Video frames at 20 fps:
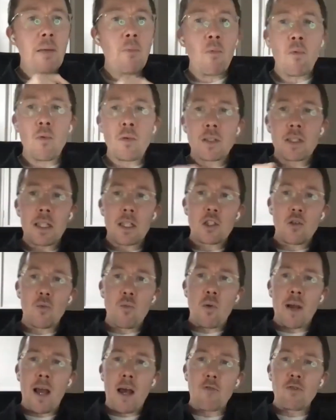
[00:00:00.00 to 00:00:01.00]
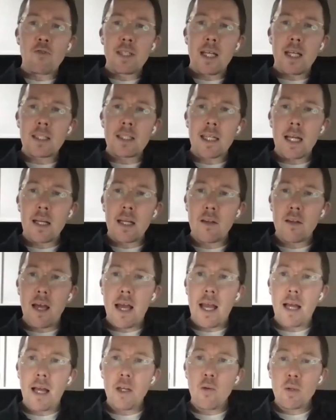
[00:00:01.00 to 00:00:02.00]
Does anyone want to touch on what Catherine's
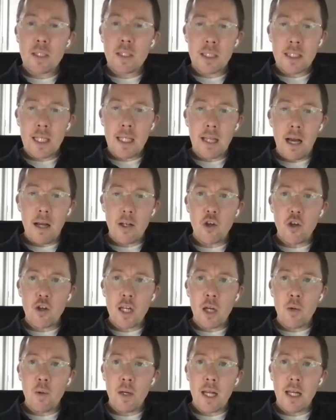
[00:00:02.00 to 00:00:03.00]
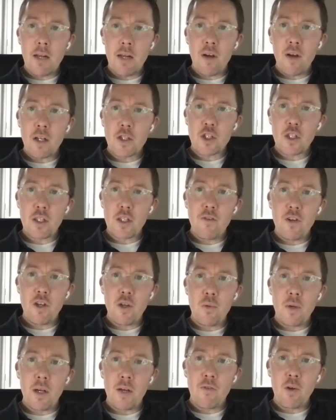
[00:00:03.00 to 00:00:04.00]
asking there? And you can see that in your Q&A
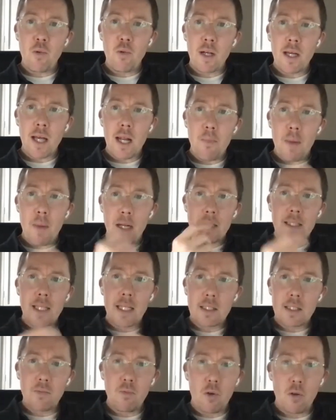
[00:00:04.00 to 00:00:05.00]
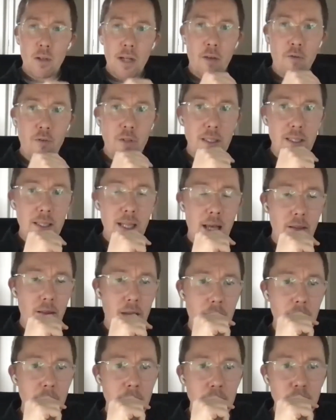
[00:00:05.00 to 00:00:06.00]
function if you want to get a better sense of what
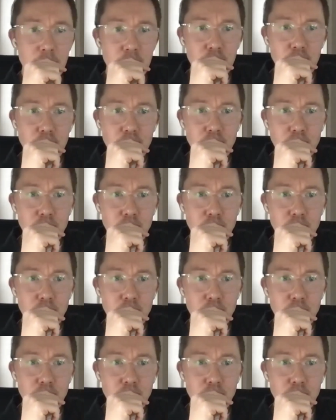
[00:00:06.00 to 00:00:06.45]
Catherine said there.